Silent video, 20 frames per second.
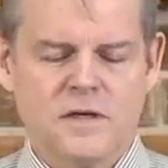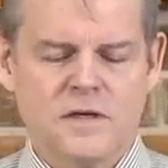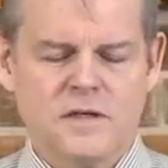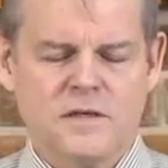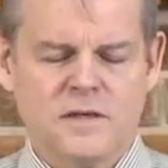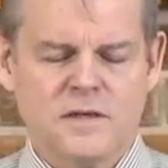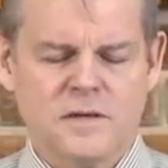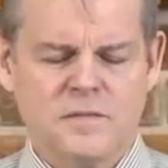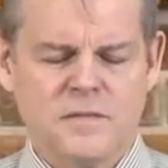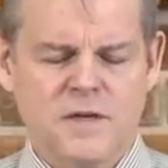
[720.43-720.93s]

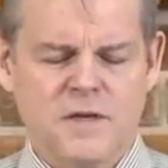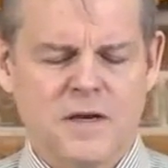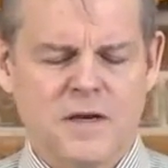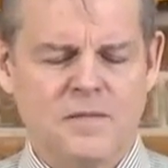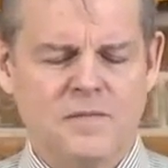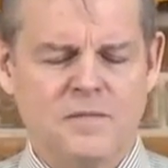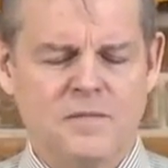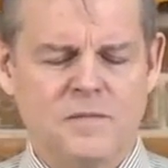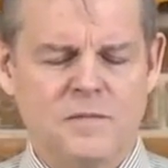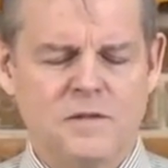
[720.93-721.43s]

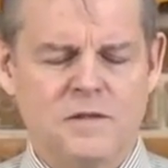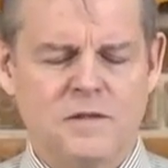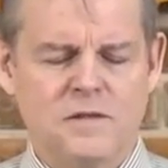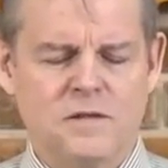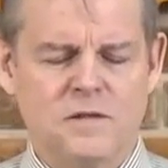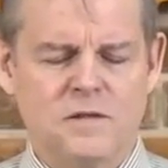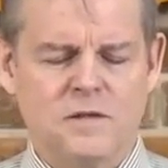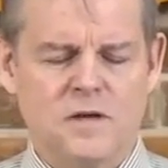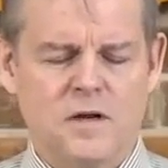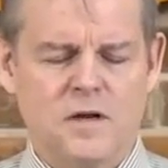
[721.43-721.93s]

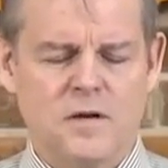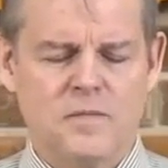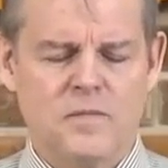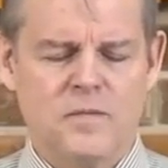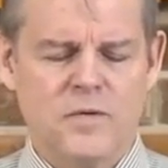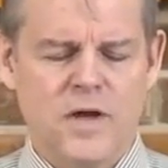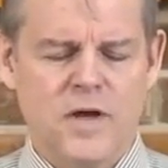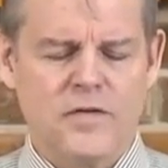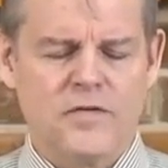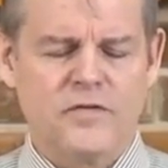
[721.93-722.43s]
Sometimes our
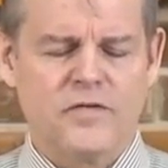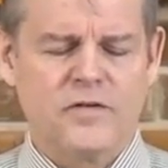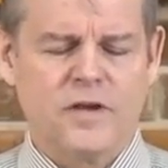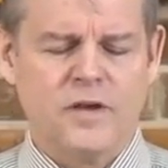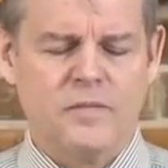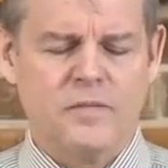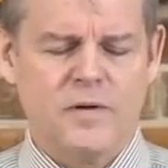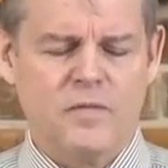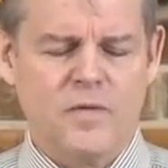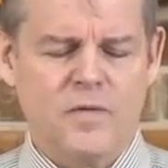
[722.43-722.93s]
breaths
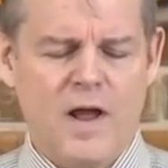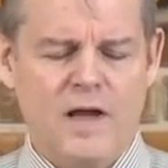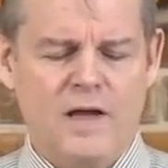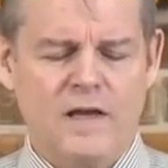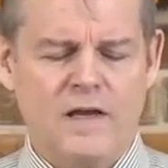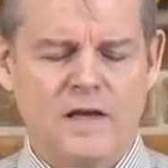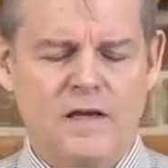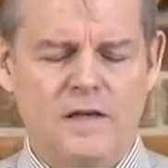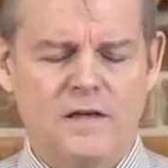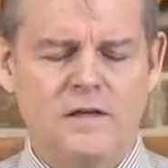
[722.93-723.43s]
can be
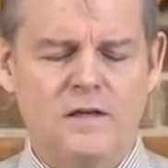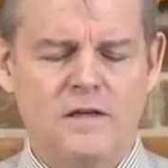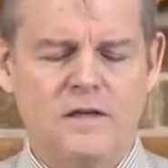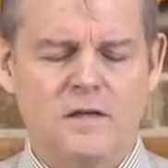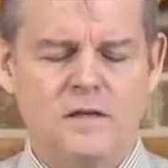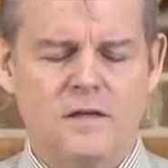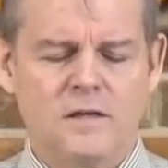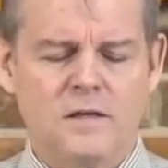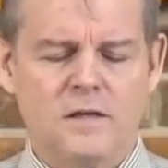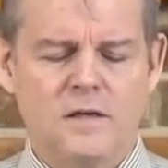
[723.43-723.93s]
ragged,
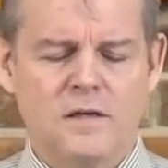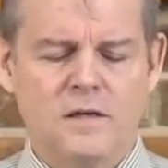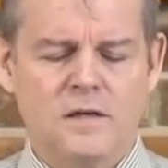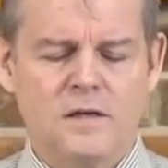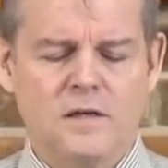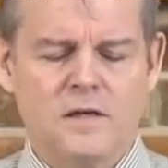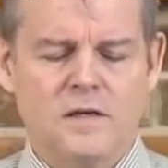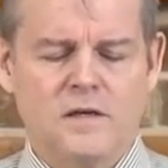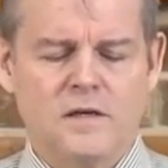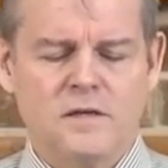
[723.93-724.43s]

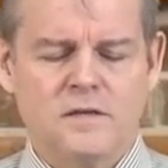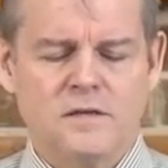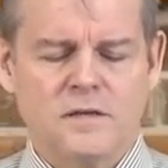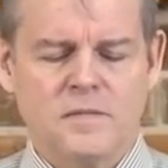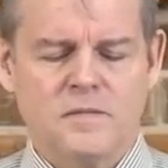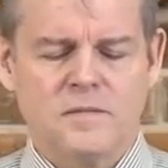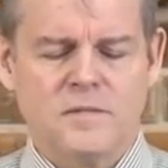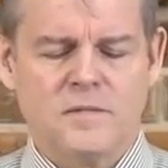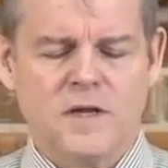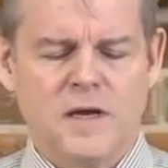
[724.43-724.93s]

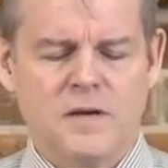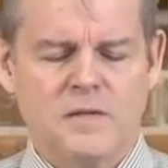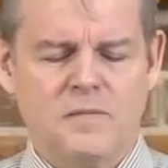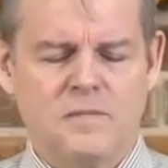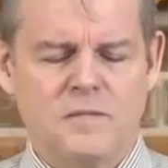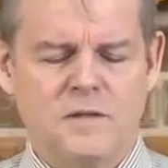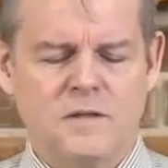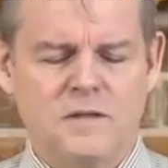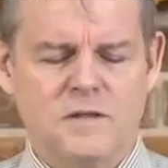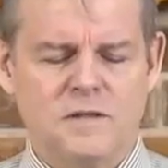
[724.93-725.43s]

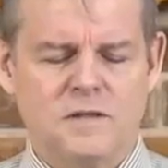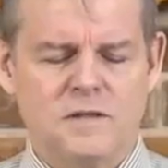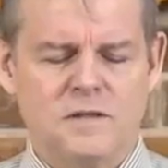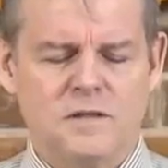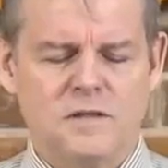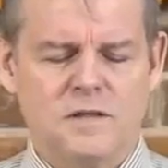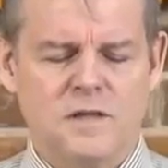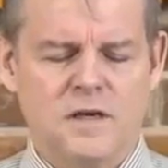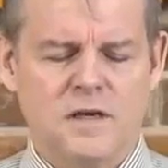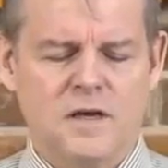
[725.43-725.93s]

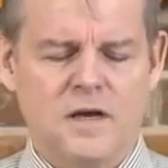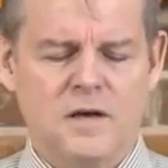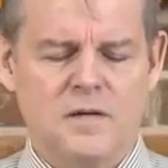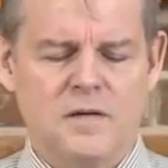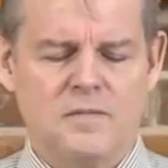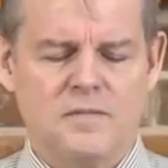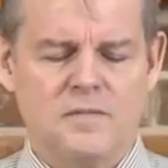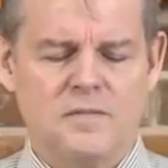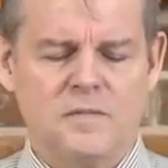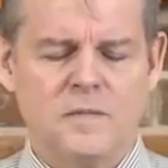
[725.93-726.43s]
sometimes they
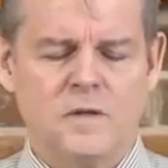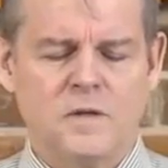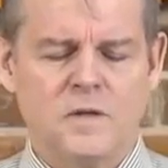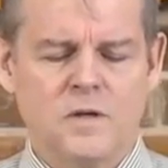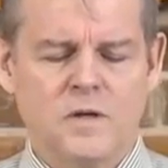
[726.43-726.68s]
come